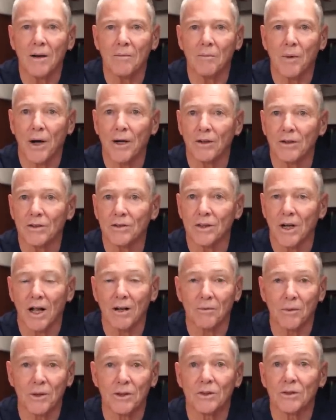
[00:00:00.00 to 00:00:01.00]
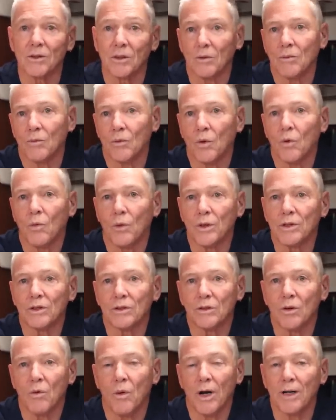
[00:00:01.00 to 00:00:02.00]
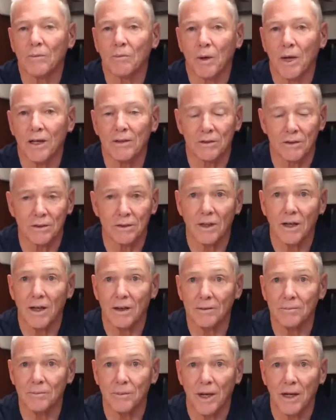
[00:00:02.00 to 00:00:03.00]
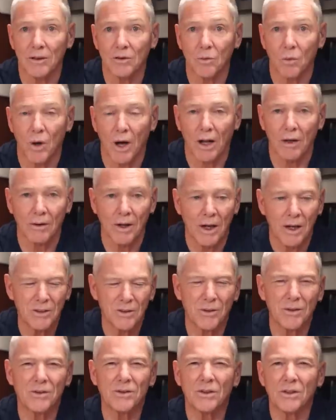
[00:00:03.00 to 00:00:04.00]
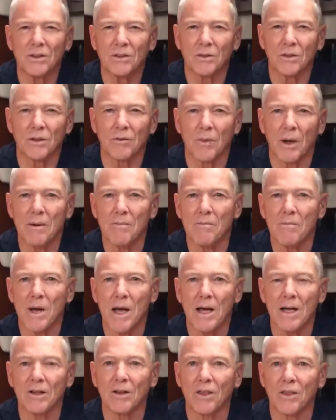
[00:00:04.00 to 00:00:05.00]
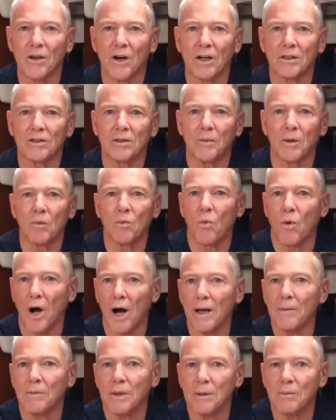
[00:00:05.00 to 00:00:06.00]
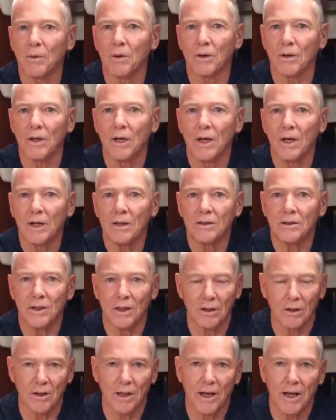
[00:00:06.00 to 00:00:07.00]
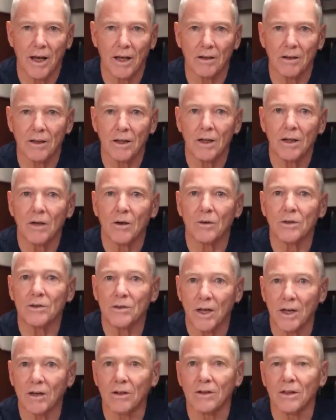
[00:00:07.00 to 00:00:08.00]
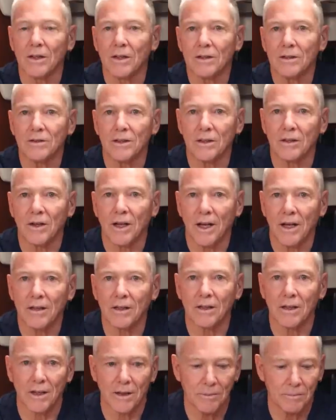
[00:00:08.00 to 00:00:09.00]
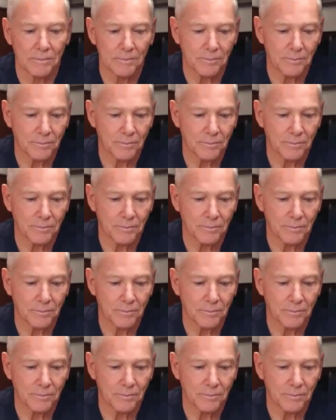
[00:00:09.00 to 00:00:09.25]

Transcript: by yourself, which is quite pleasant as well. So those are sort of my main thoughts about why people sail single-handedly.